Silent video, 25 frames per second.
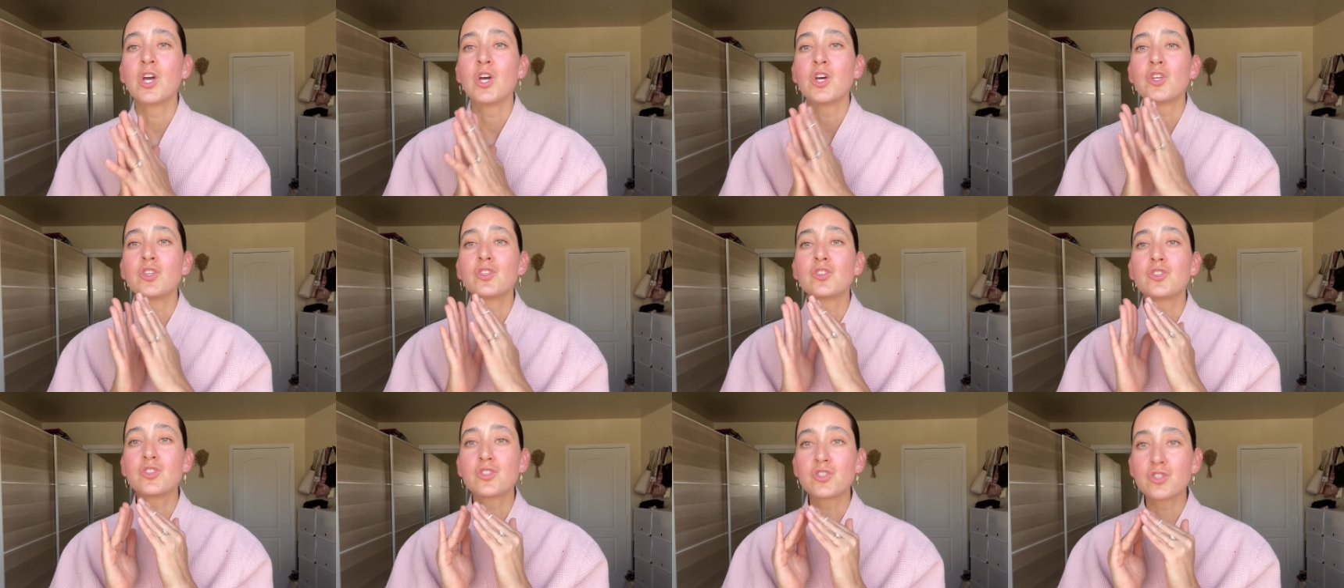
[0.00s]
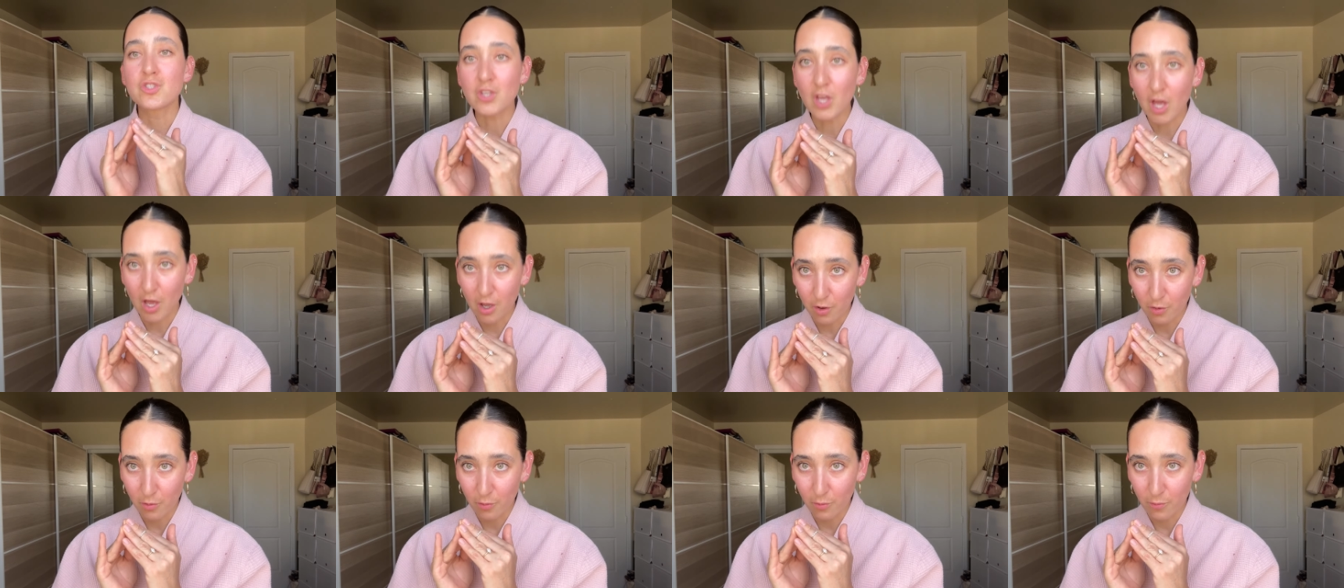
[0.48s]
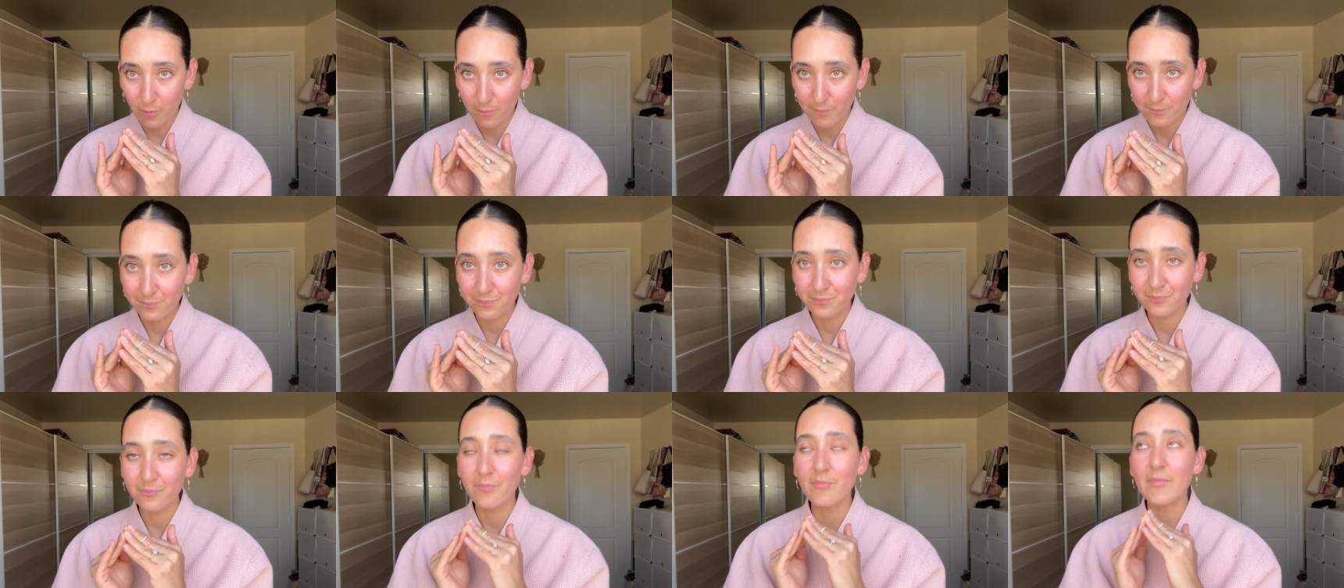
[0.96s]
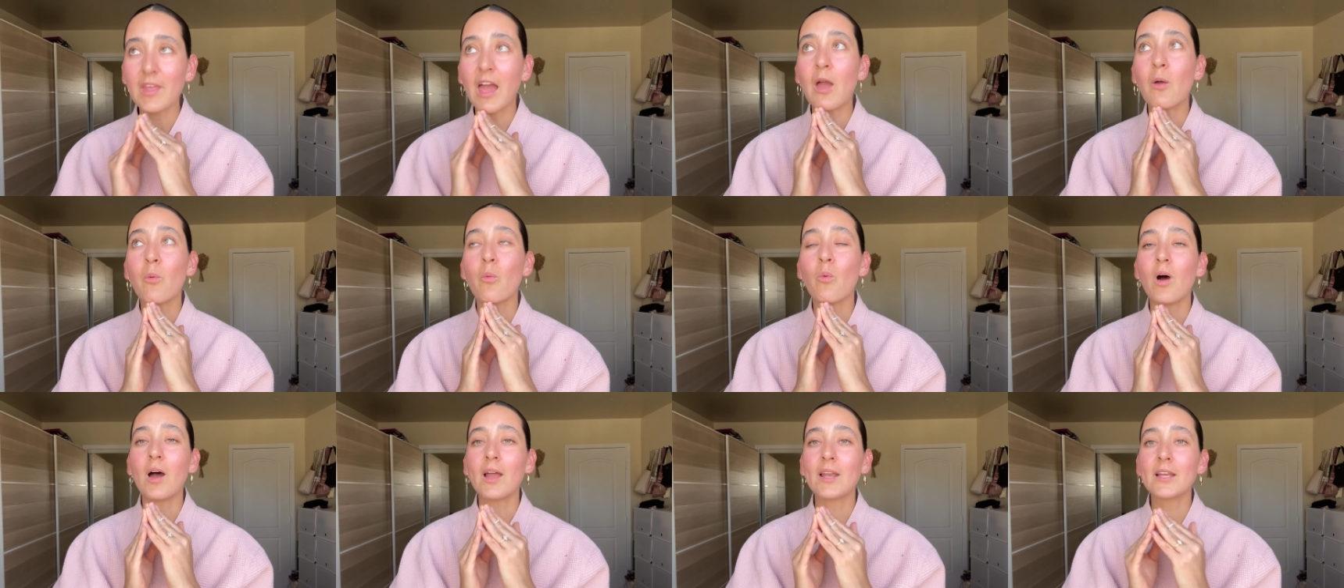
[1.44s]
So I
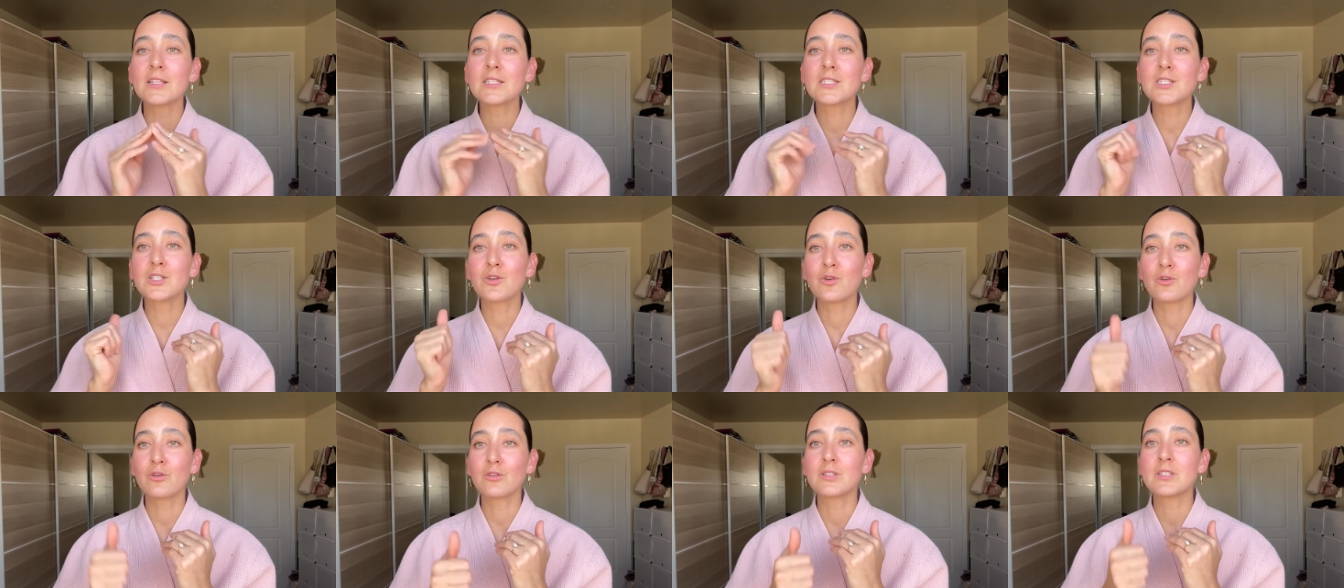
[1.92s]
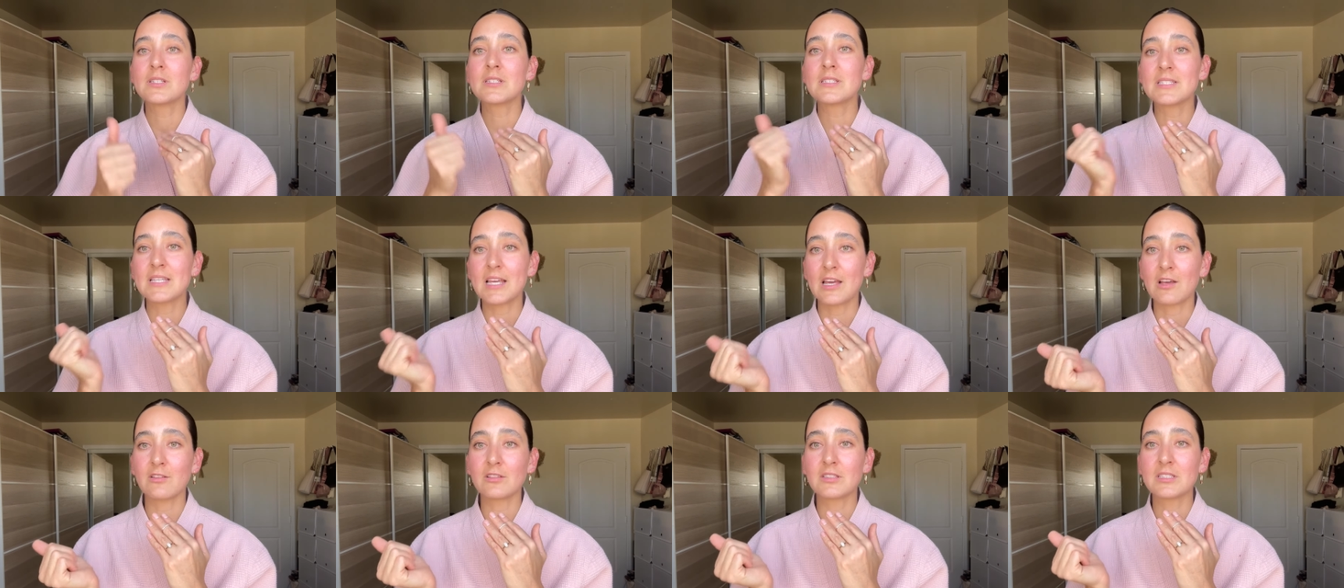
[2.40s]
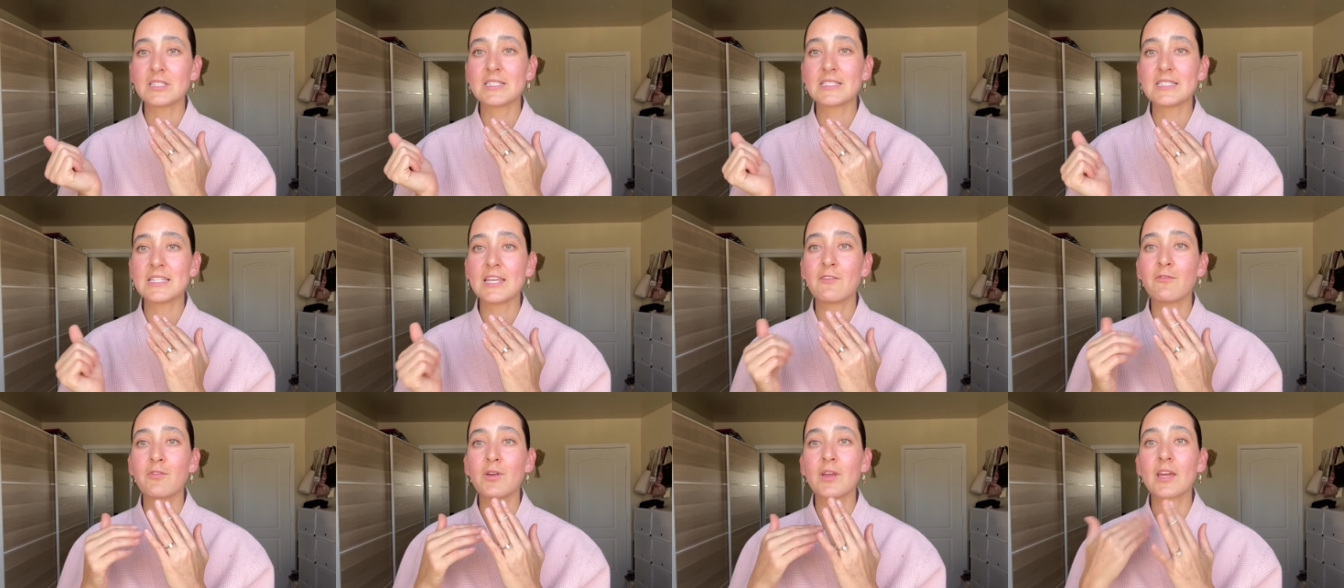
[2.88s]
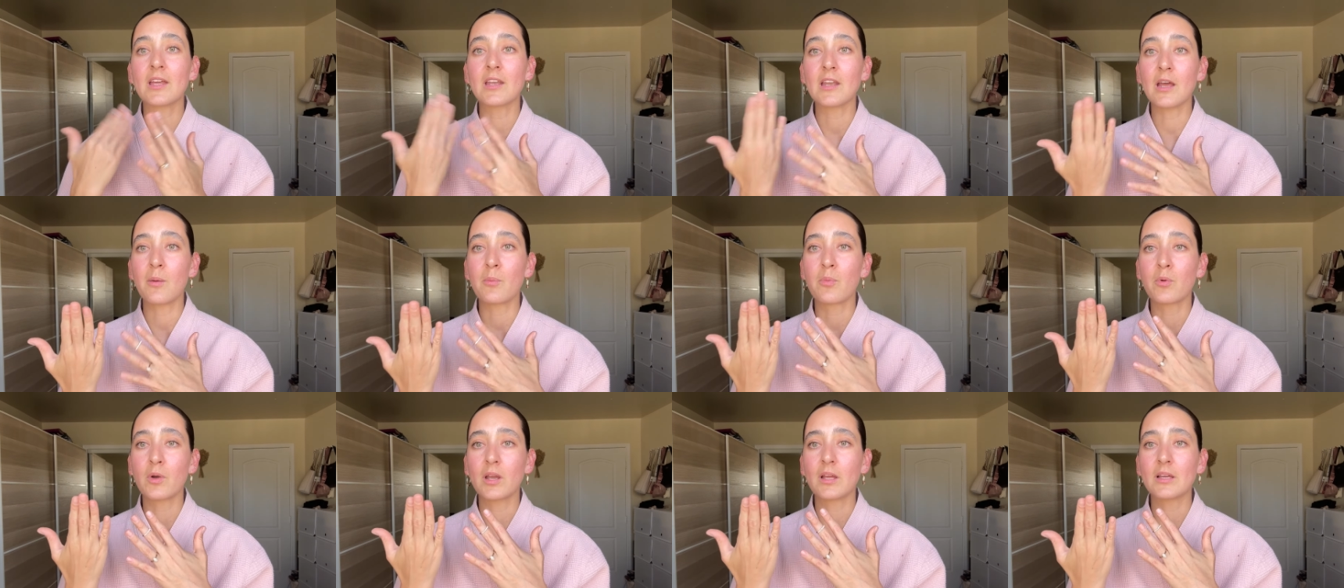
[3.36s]
wanted to go to Zales to see if we can
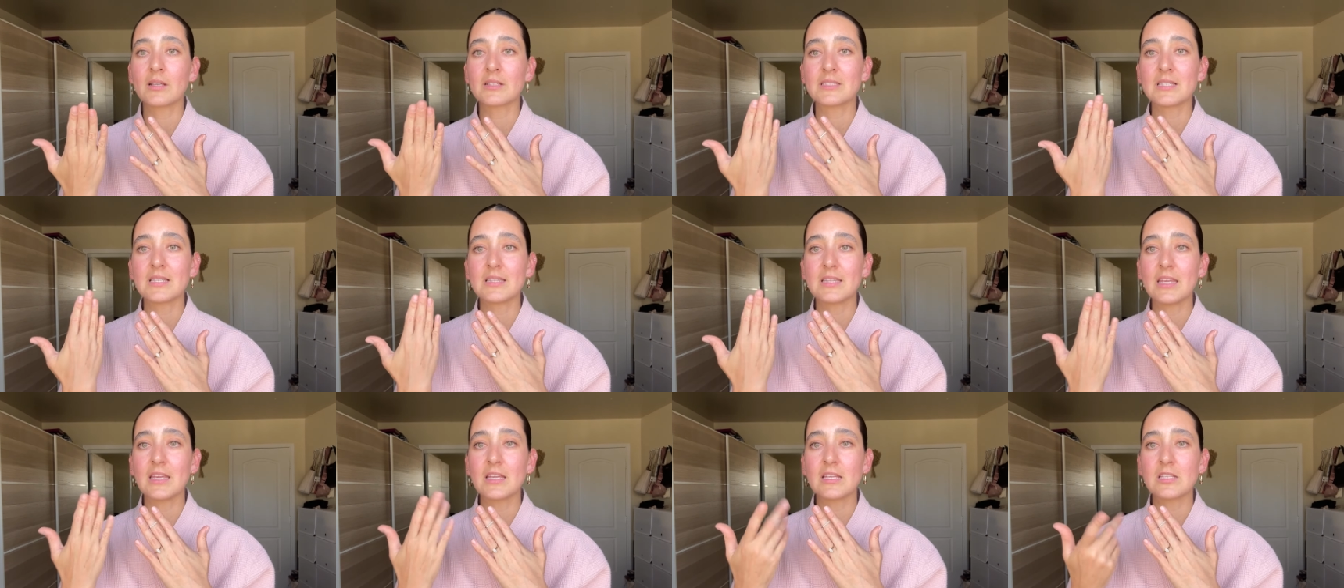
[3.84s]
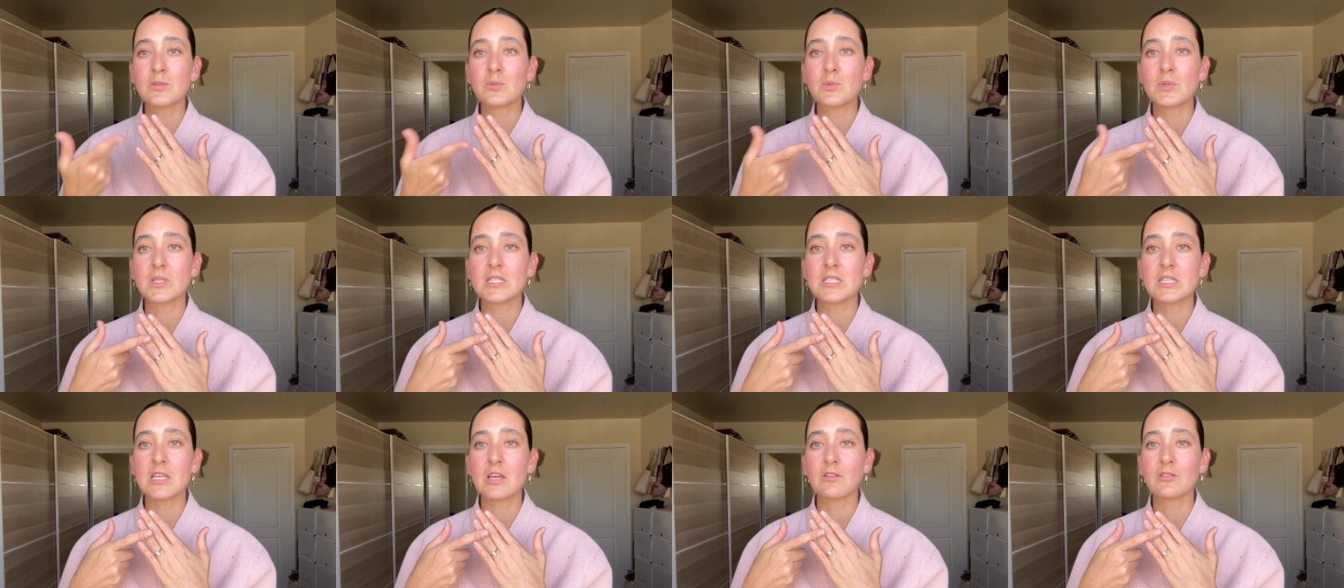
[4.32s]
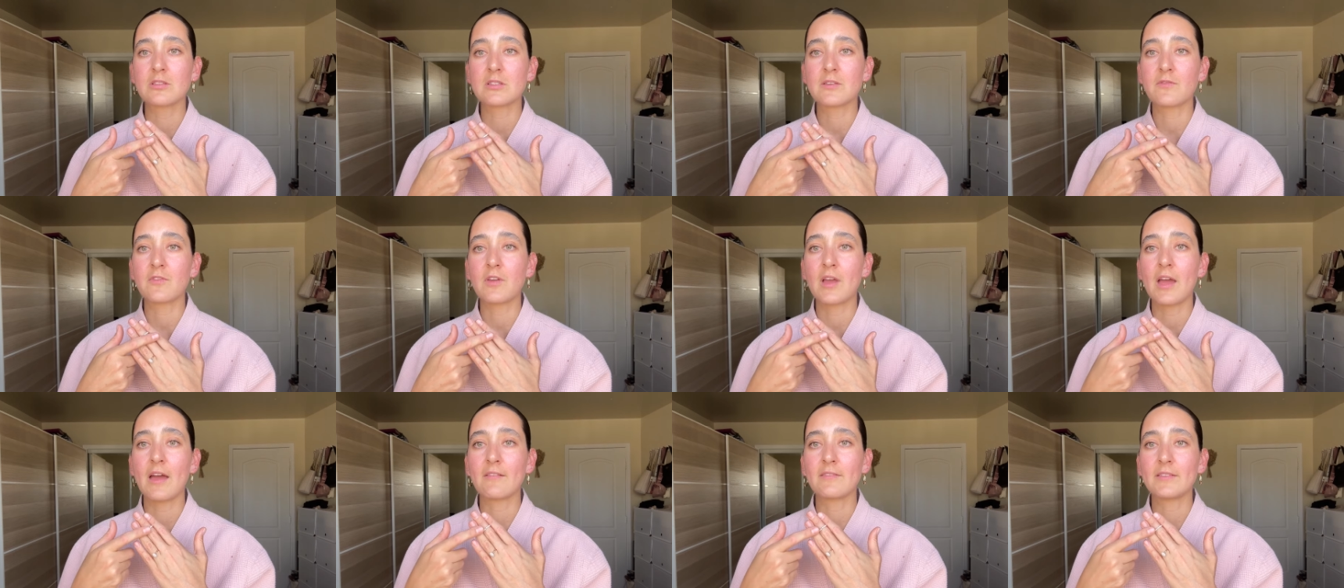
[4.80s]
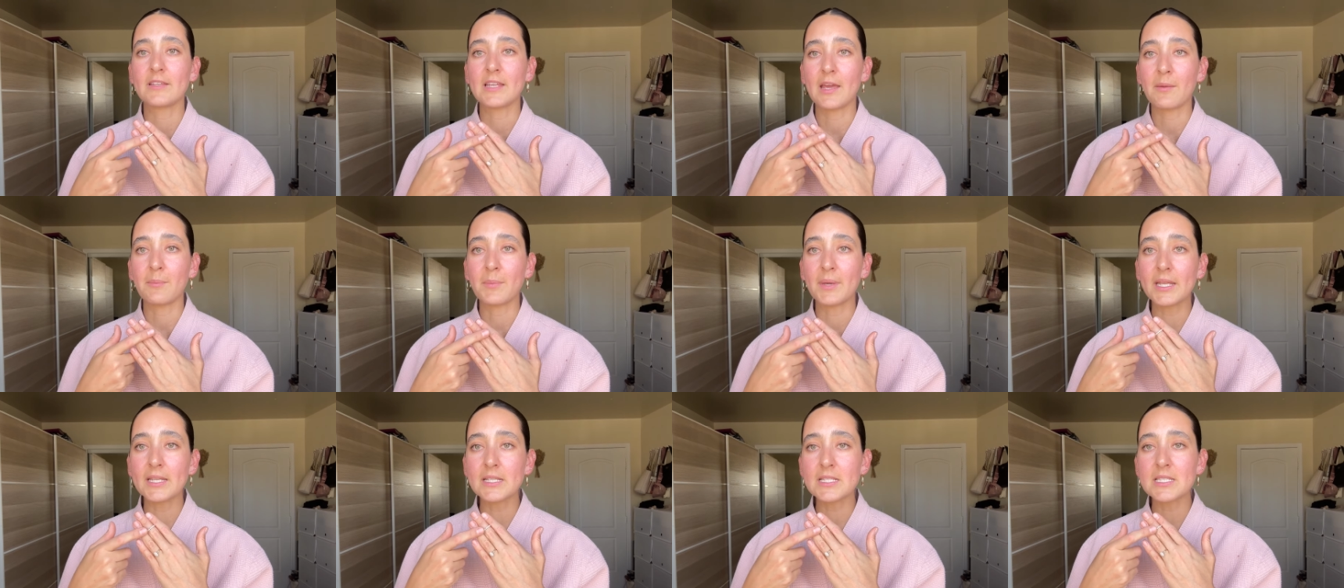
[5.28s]
upgrade because the thing is with Zales, if you have
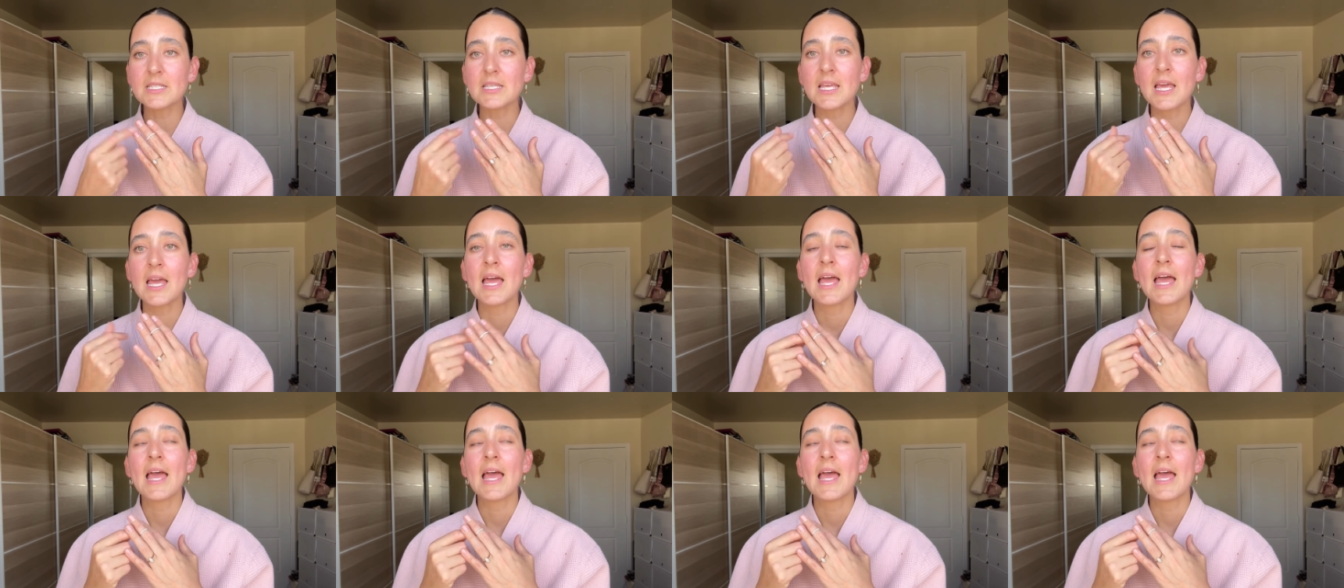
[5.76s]
diamonds,